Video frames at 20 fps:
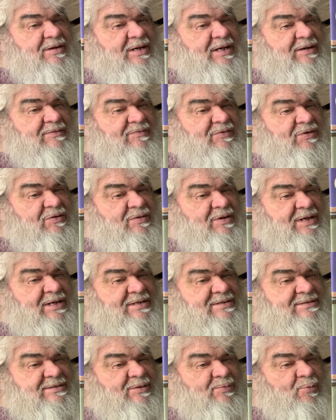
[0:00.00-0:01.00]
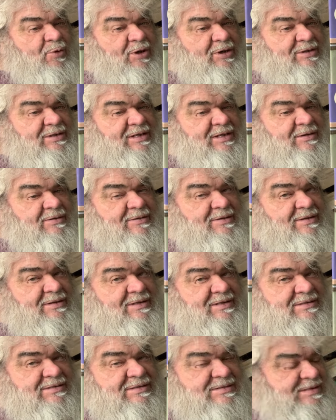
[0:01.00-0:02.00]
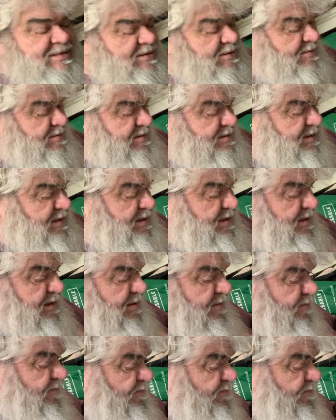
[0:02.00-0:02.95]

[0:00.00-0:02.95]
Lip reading: Even though it has some weird thing on it, it's a TRS-80.